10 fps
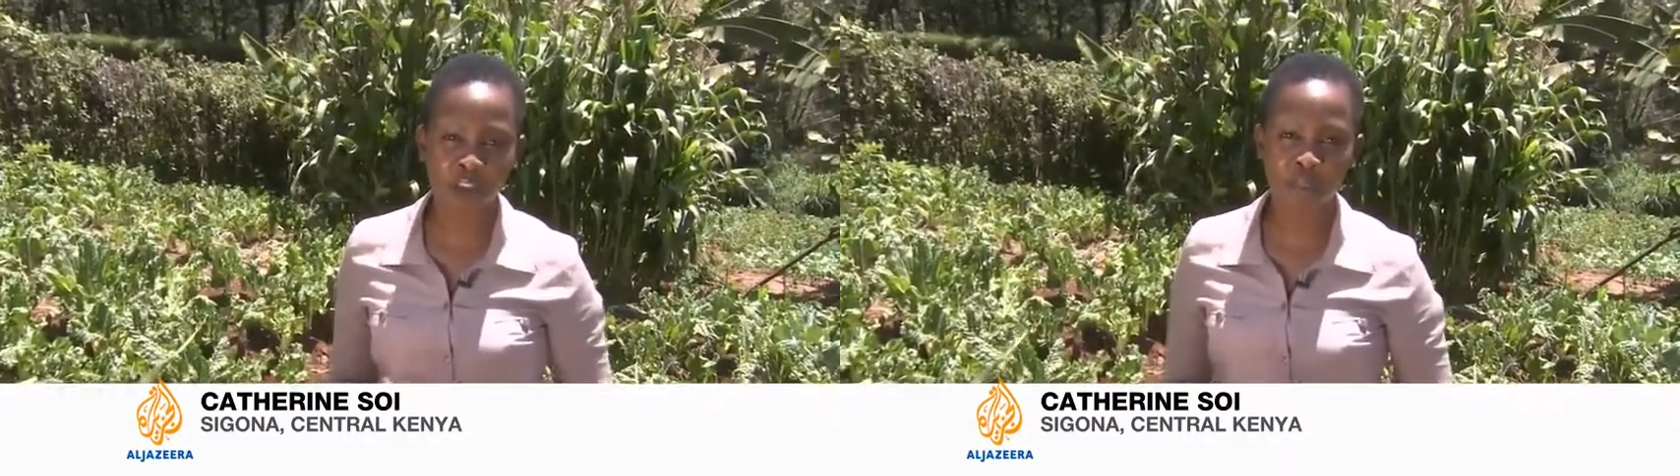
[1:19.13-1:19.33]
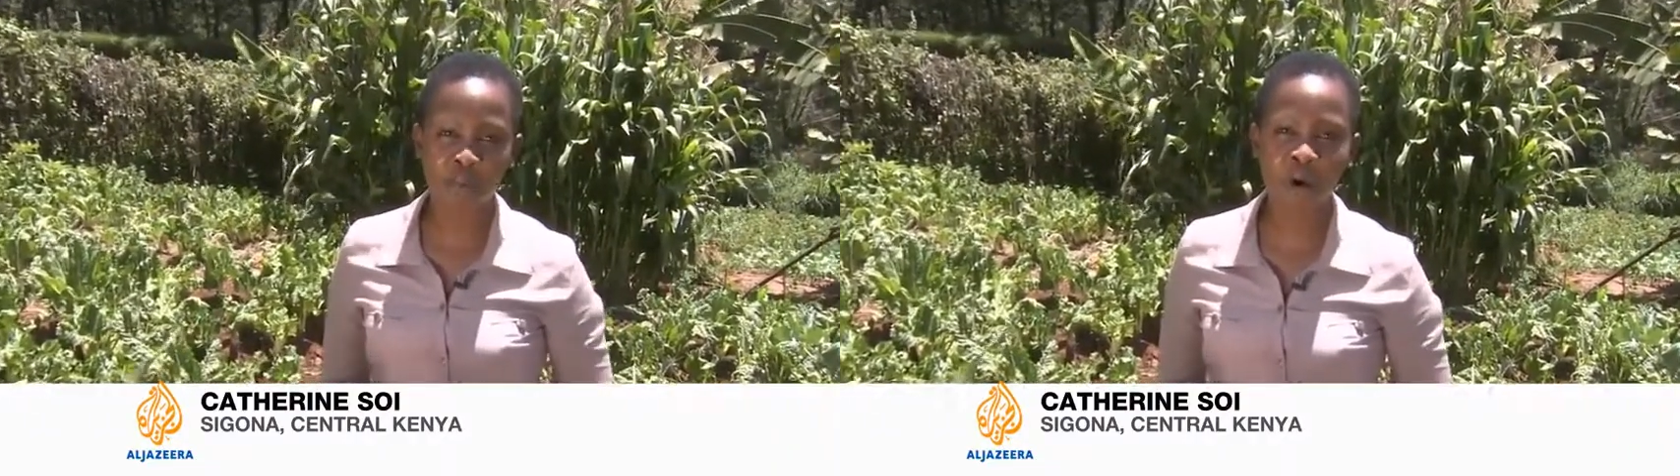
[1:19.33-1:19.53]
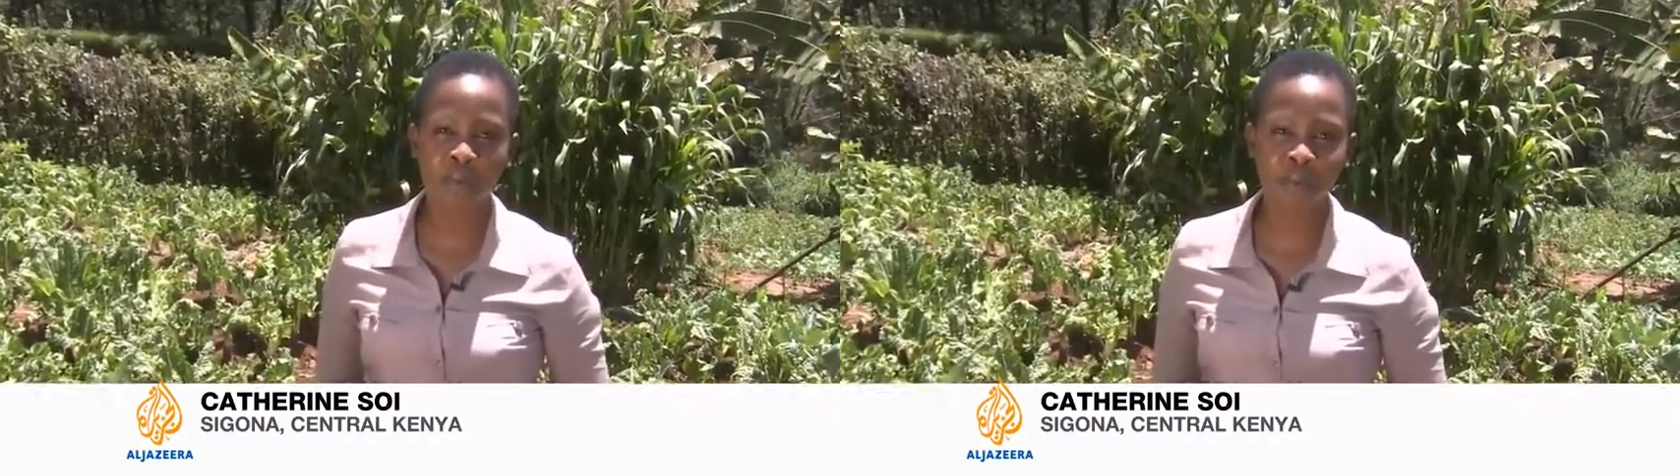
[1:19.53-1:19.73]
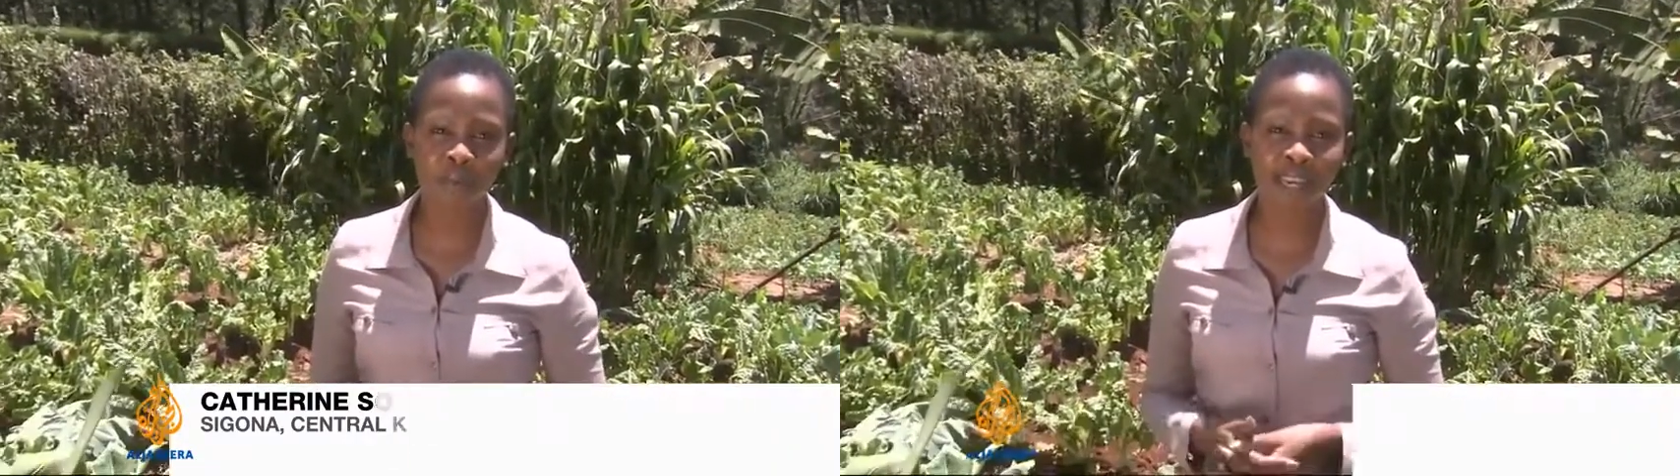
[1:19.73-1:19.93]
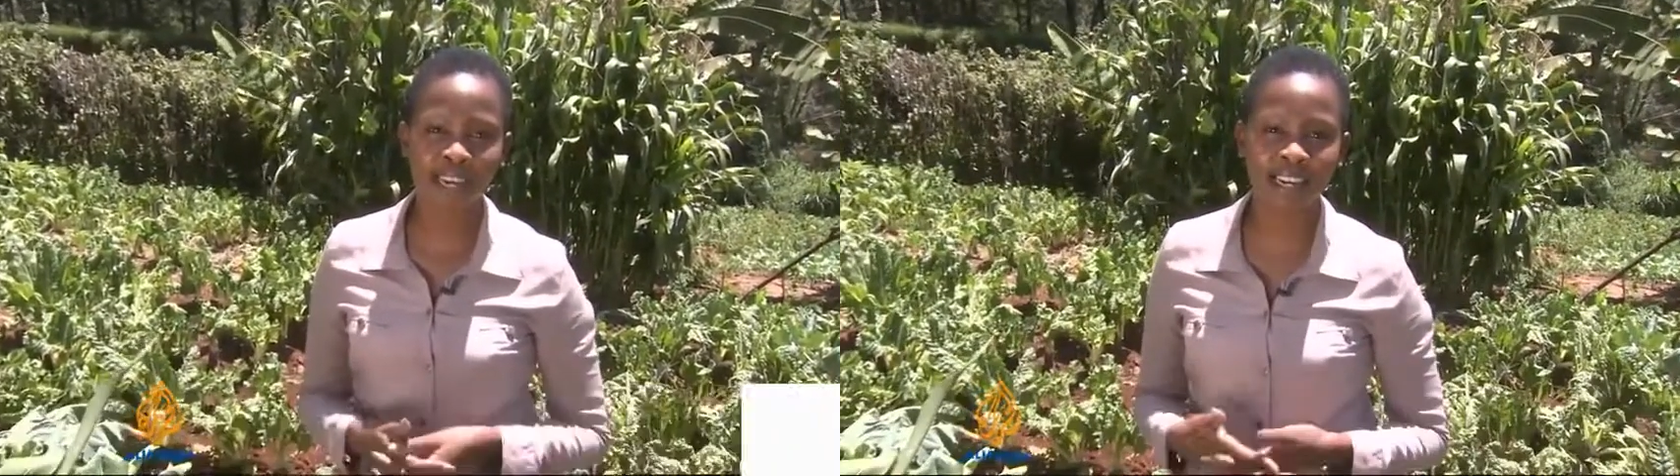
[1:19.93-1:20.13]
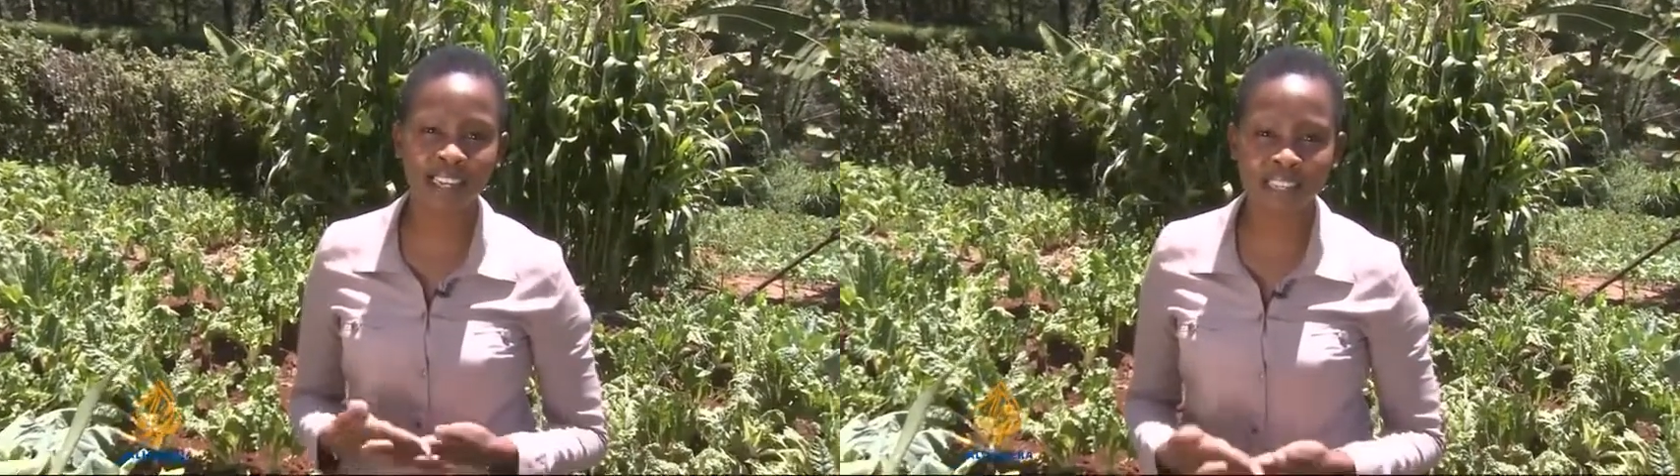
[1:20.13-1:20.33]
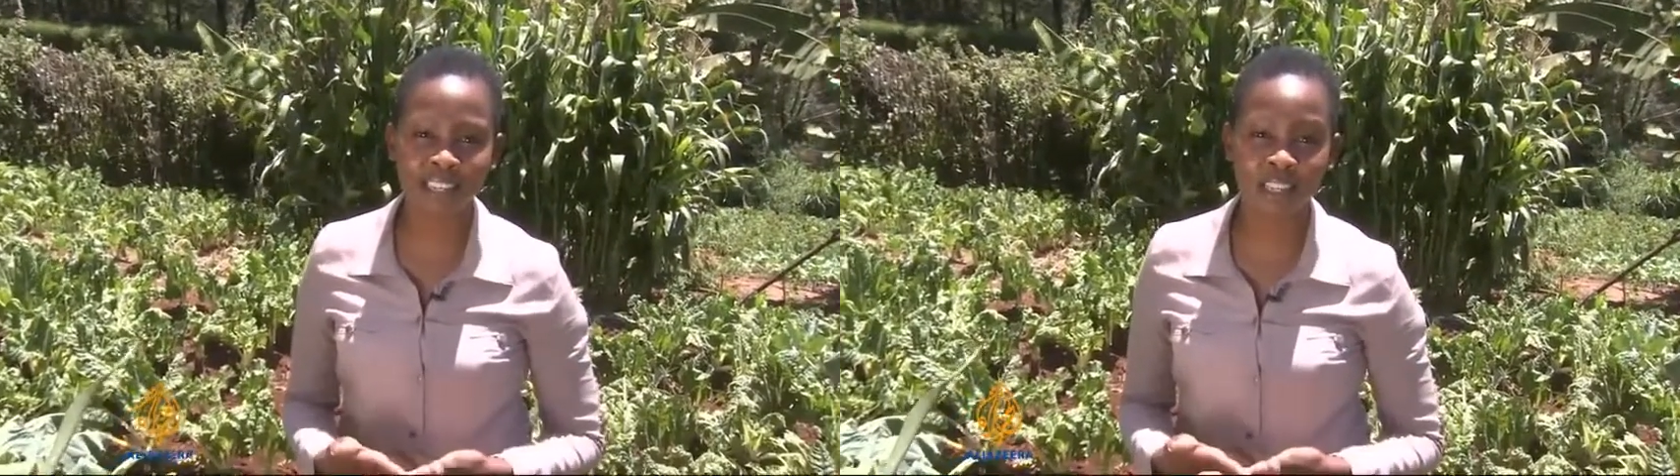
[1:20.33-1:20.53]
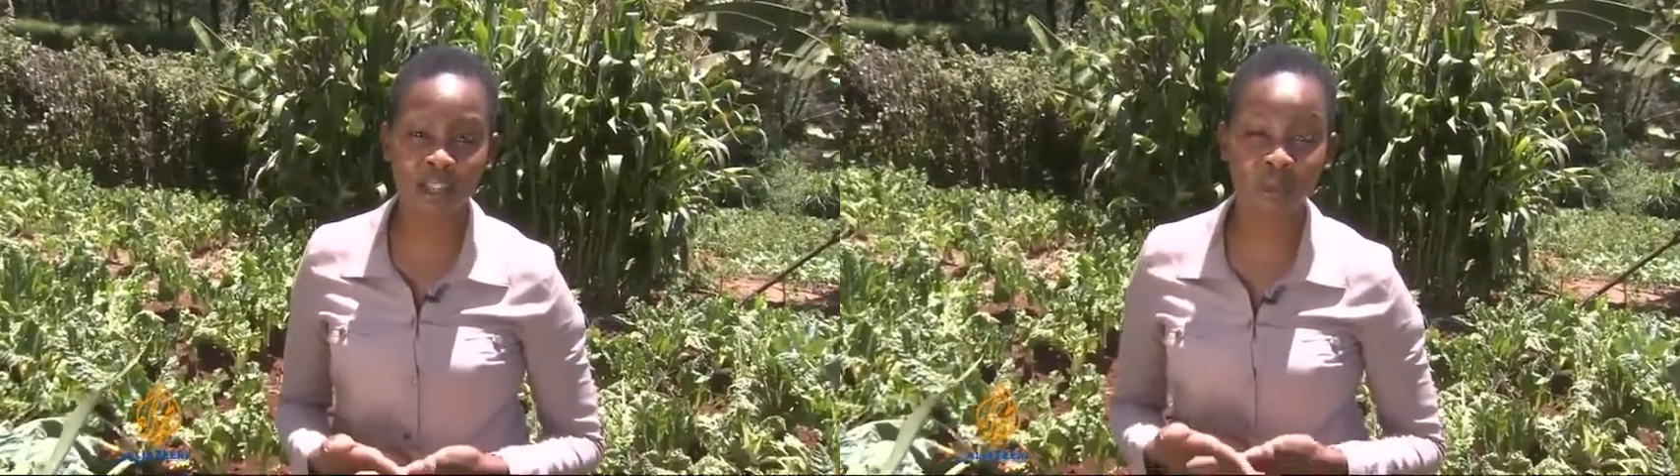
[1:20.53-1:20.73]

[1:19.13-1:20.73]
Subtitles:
the problem here is that the